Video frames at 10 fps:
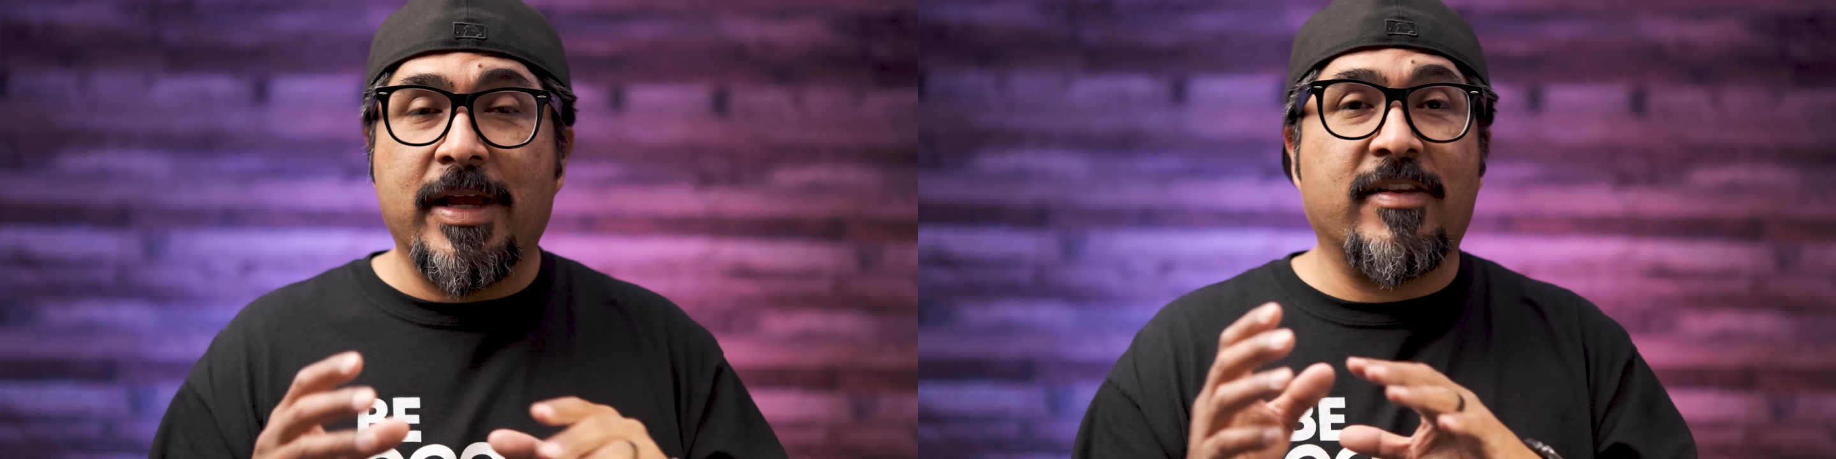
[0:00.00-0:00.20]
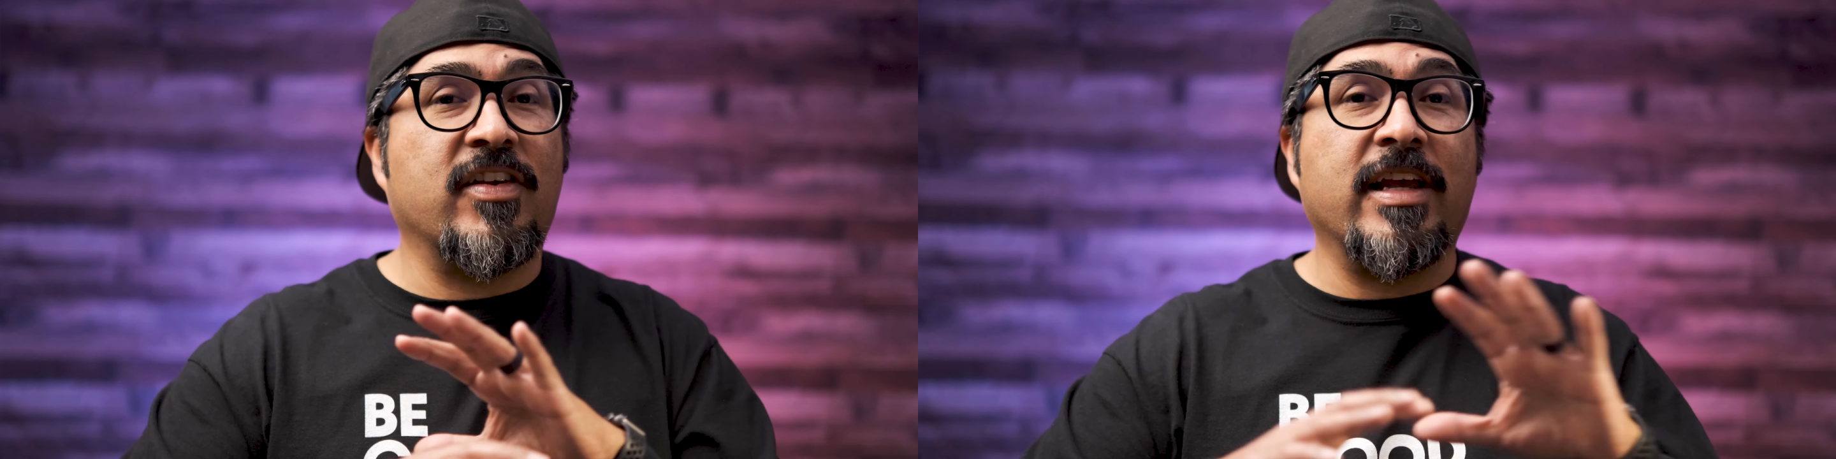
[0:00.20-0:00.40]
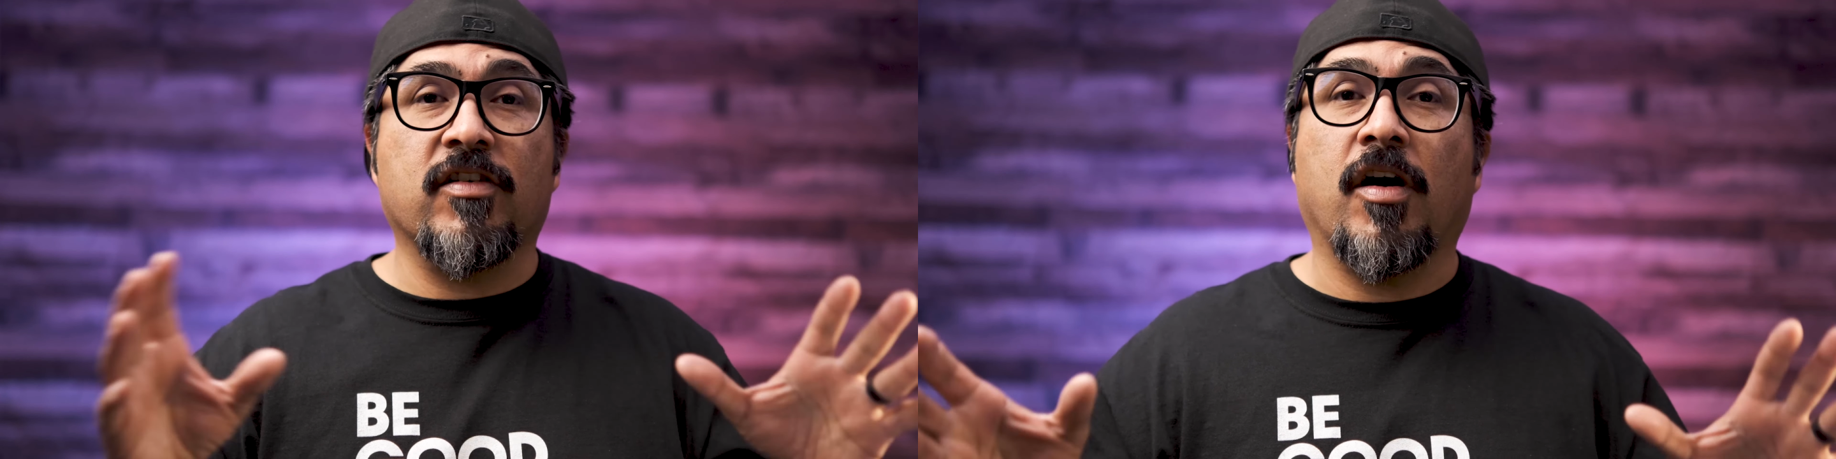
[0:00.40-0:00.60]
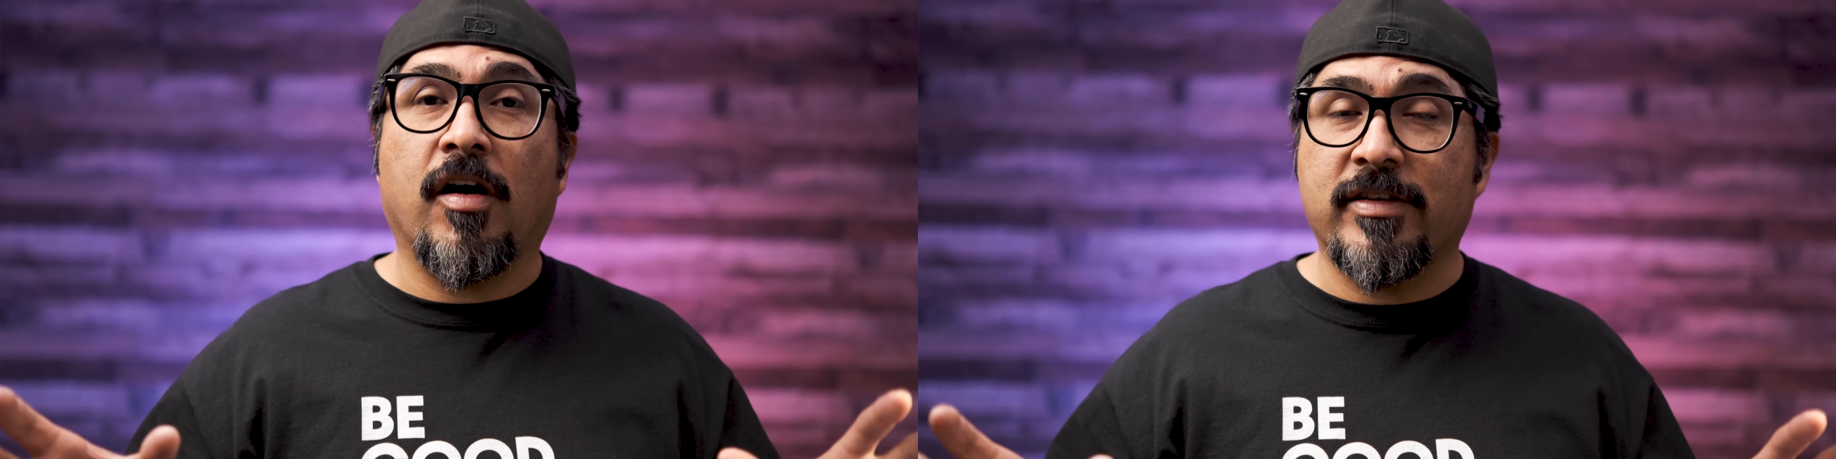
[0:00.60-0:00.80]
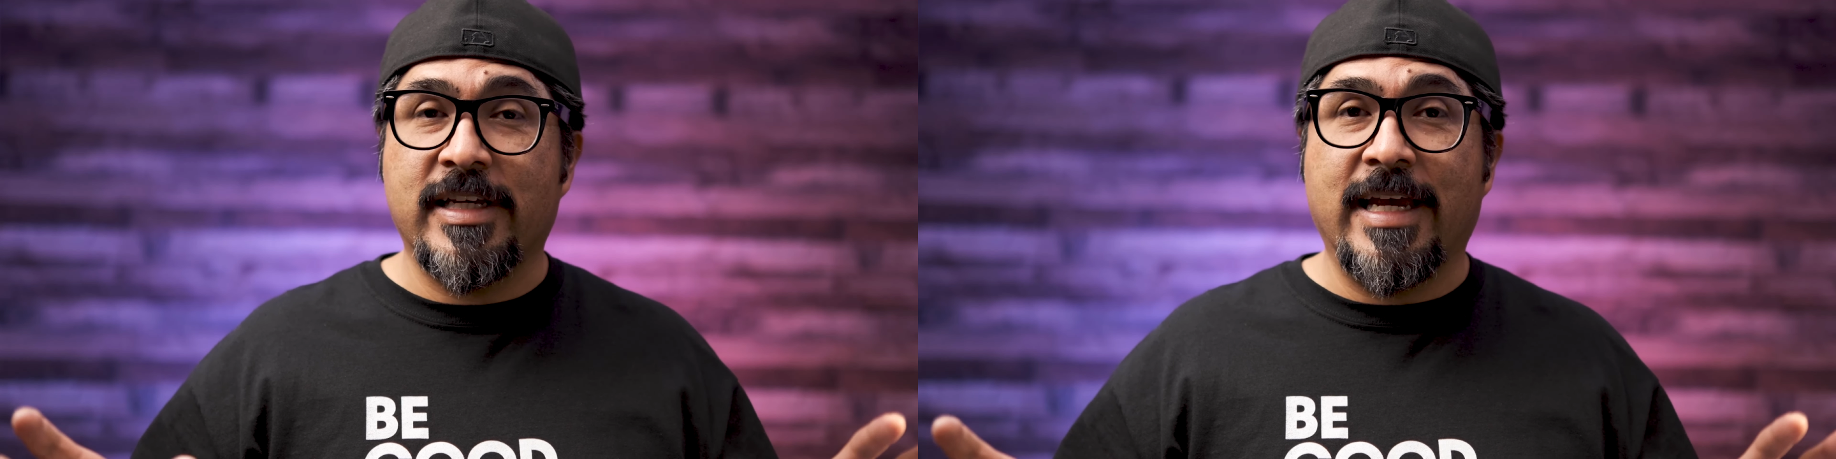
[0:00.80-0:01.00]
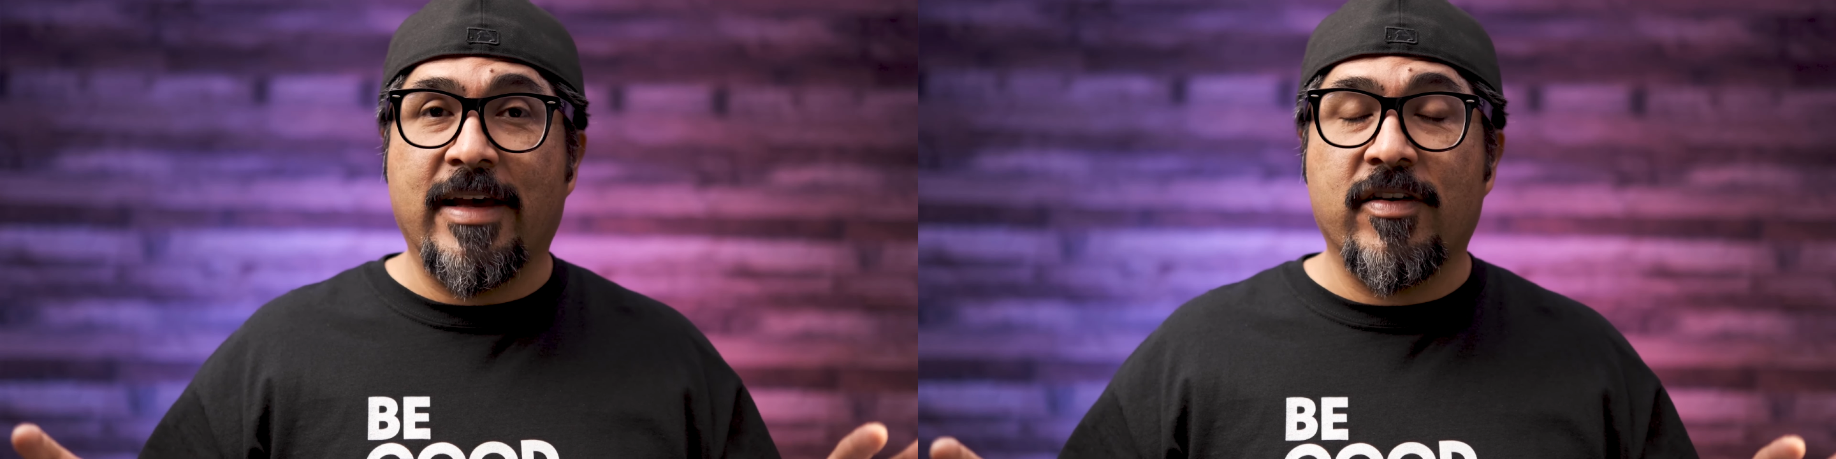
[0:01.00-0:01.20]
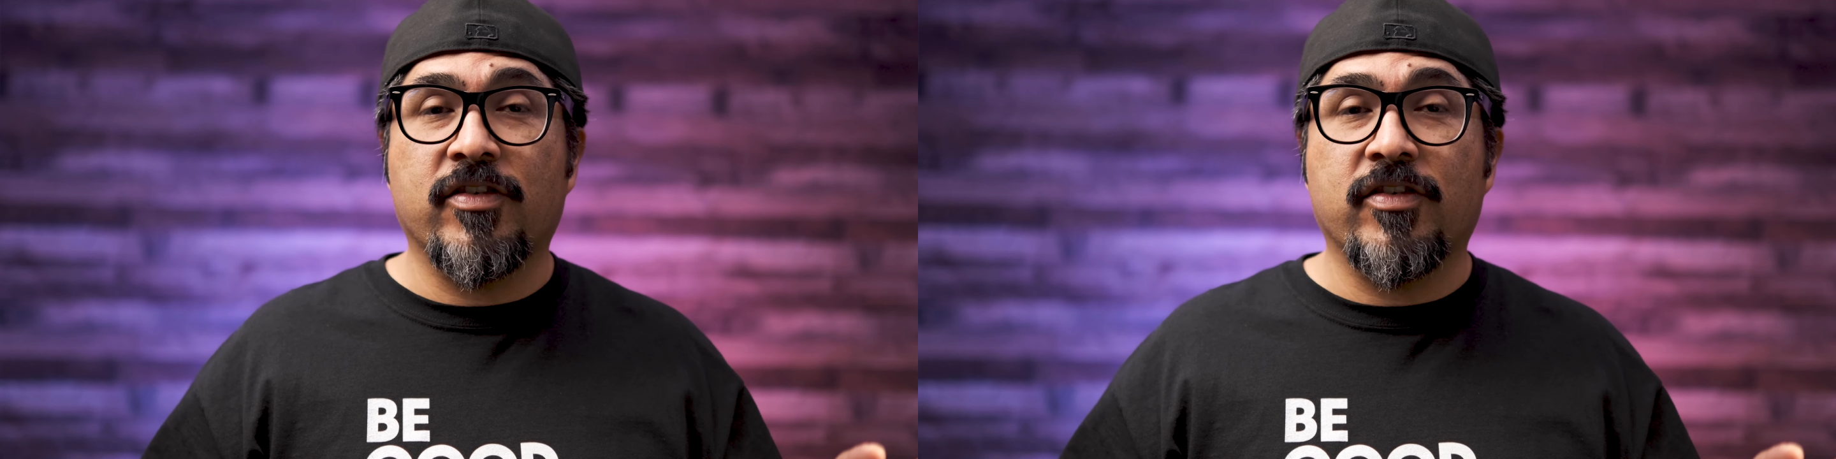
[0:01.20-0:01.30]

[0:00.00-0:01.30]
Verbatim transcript: it syncs all together.